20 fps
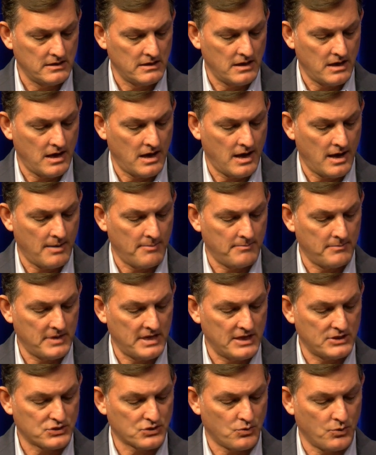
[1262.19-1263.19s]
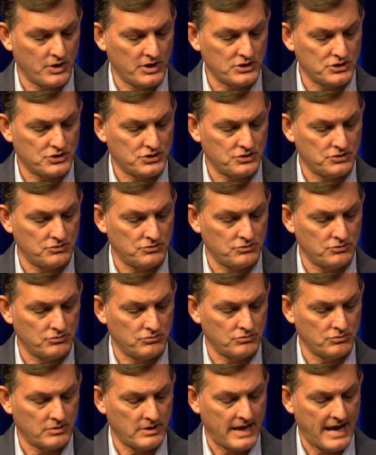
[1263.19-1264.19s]
um, it's going
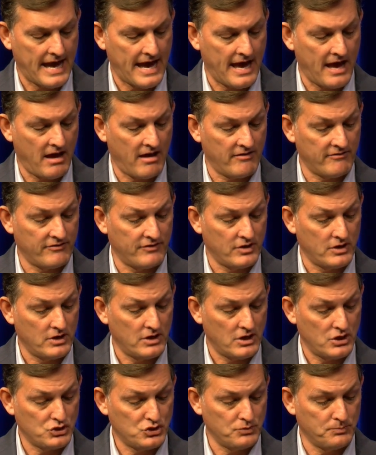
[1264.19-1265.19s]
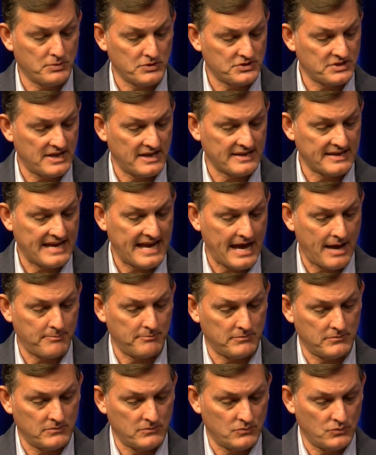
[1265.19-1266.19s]
to have a 2% cap
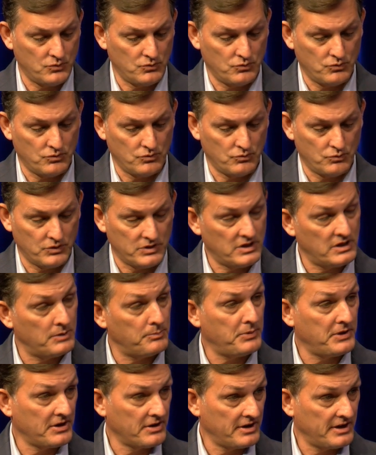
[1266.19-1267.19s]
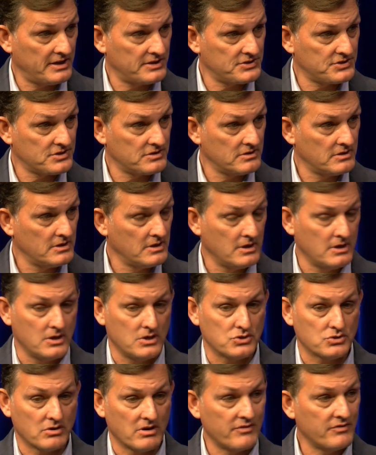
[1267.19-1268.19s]
within the periods. Mm -hmm.
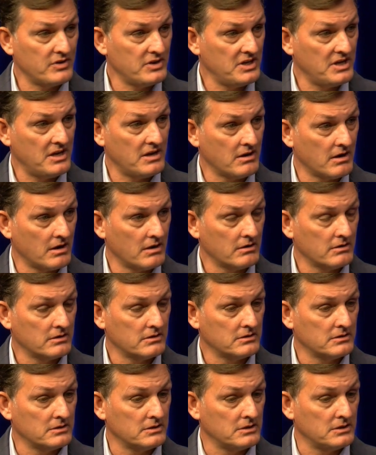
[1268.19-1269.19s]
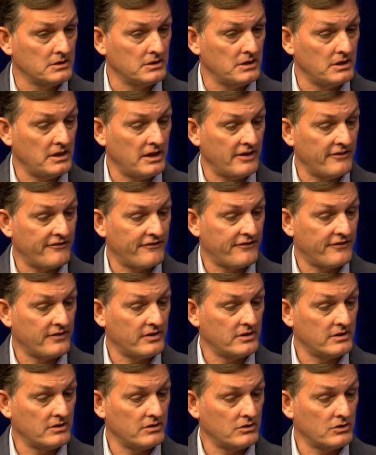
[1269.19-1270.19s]
So every year, if
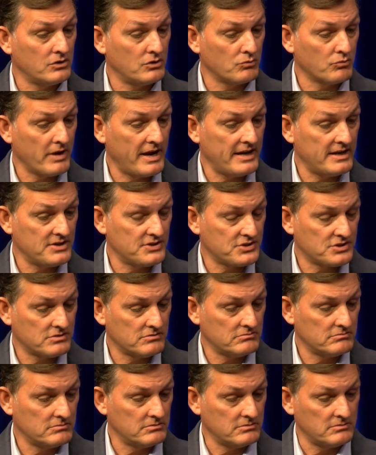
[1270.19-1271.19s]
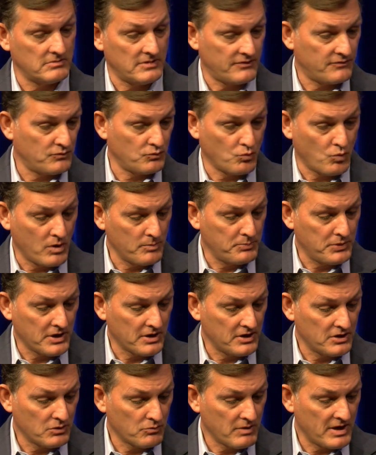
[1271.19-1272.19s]
the rate is, if one
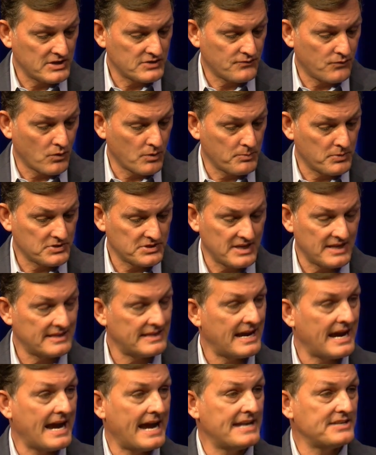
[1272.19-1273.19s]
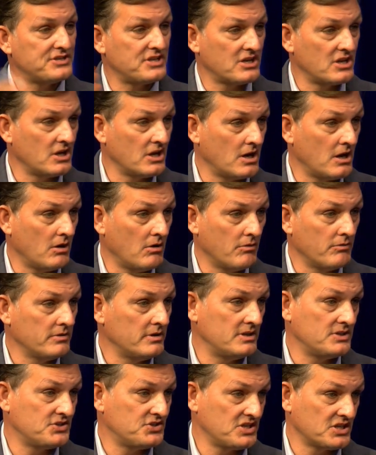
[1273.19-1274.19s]
period the rate's 4%, the highest it can go
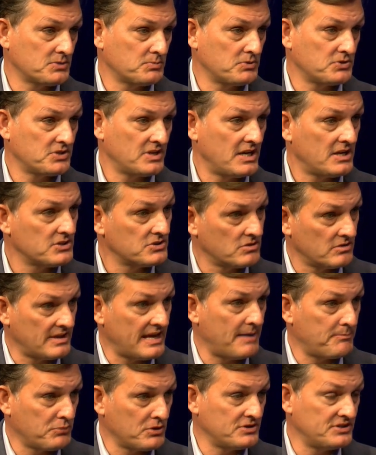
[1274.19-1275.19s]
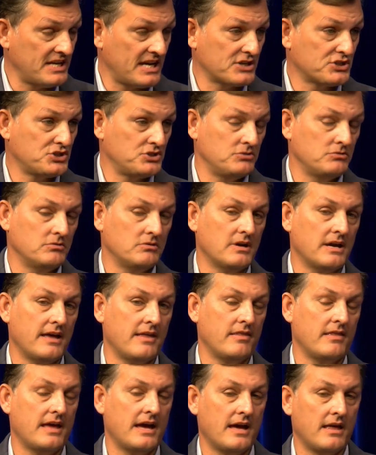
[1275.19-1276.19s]
is 6%. So okay. that protects you
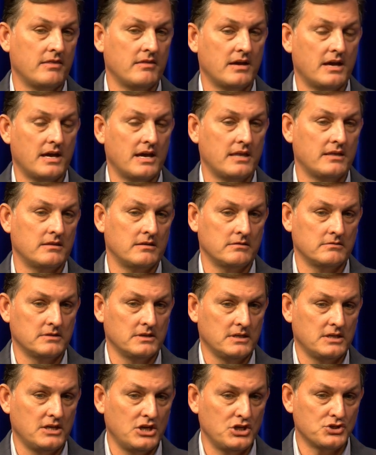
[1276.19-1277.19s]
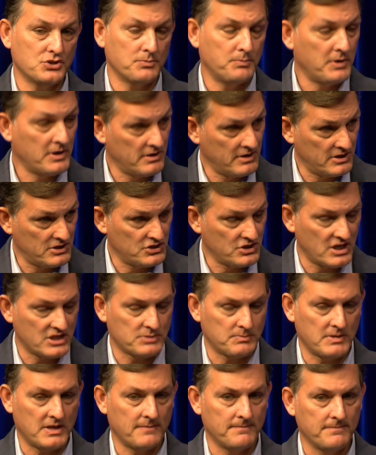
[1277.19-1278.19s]
on the, on, on the inter-period
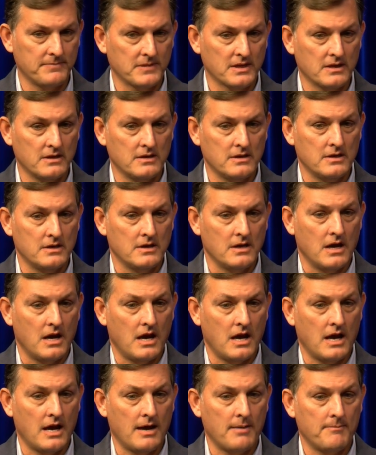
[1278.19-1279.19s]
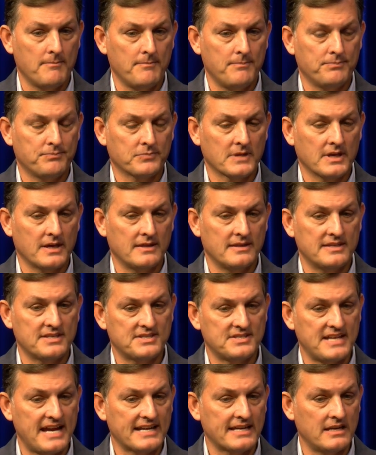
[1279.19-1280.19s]
adjustment. Yeah. Um, the
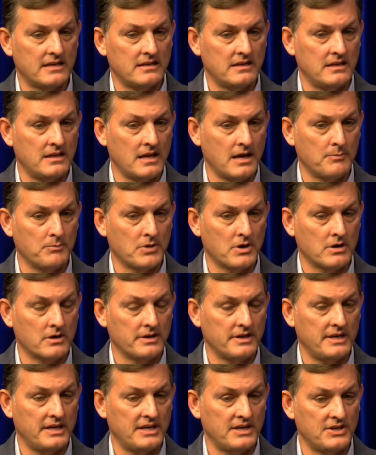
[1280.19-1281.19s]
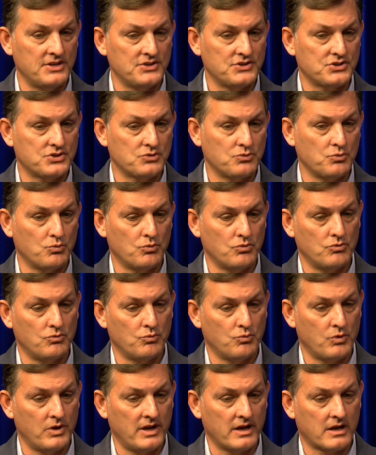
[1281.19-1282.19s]
second number is
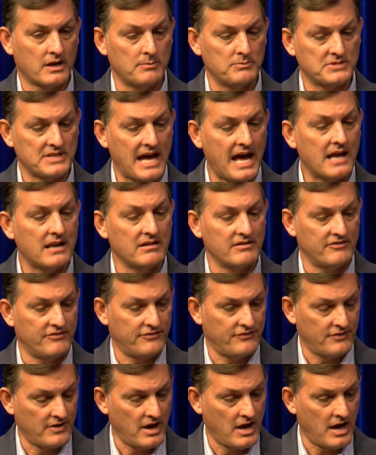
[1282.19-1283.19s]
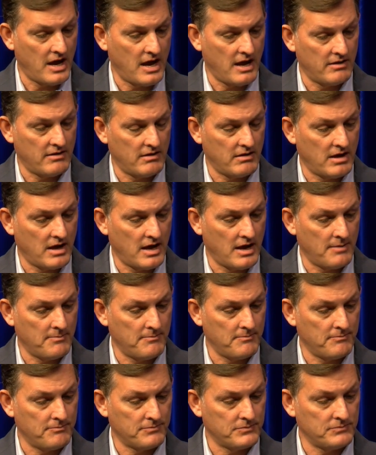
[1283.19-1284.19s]
when it comes out of uh,
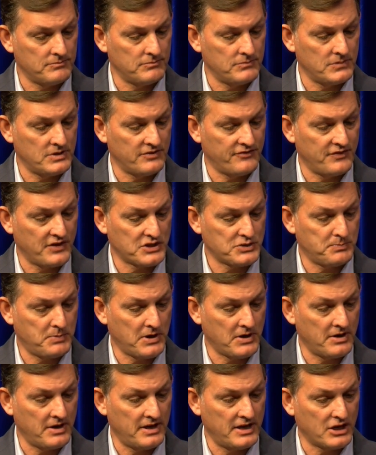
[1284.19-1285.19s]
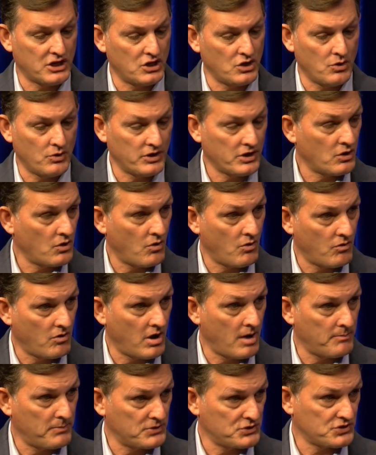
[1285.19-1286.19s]
um, the fixed period, it can only go
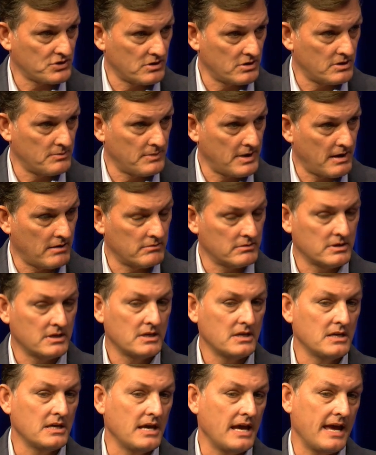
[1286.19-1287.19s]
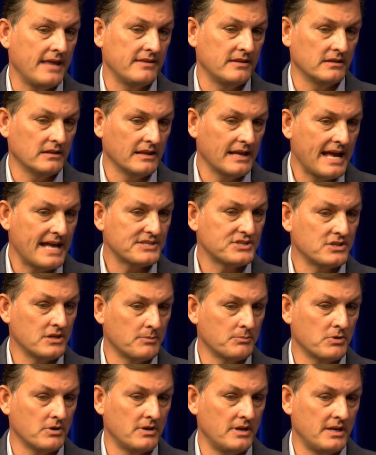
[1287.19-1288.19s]
up a certain mm-hmm. amount. Mm -hmm. And then the last
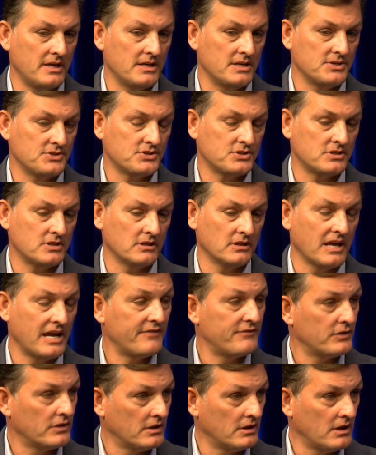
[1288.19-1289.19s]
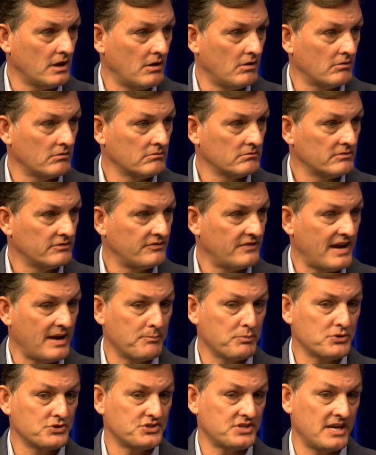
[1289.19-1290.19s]
number is the life of the loan,
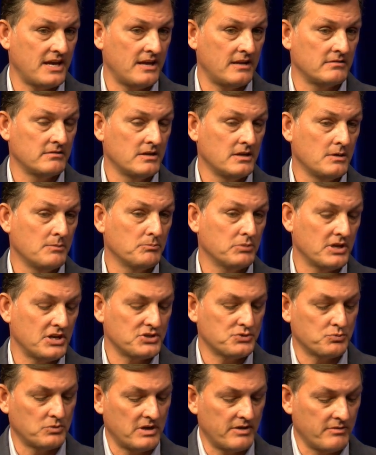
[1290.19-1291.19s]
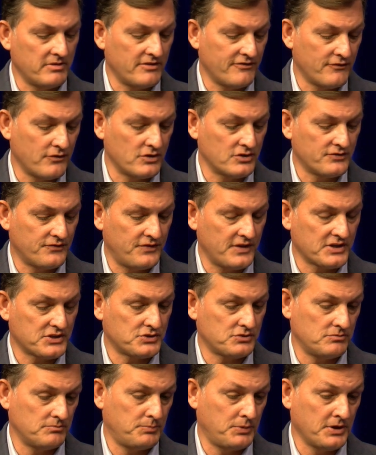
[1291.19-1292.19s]
5% plus whatever the first
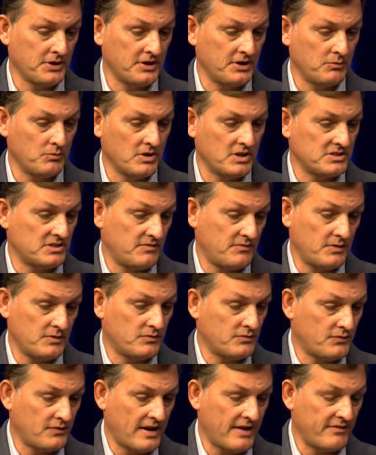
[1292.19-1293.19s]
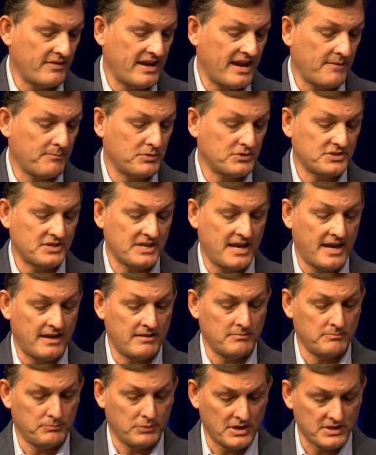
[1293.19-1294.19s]
fixed period was, if it was 5.5%
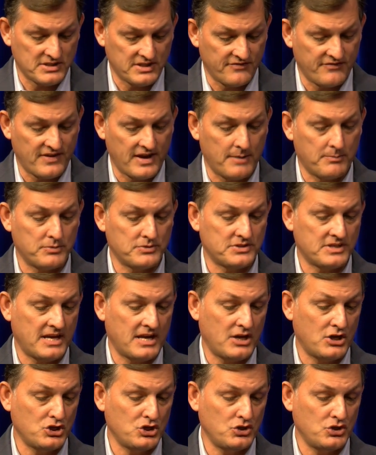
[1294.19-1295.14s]
plus the 5%,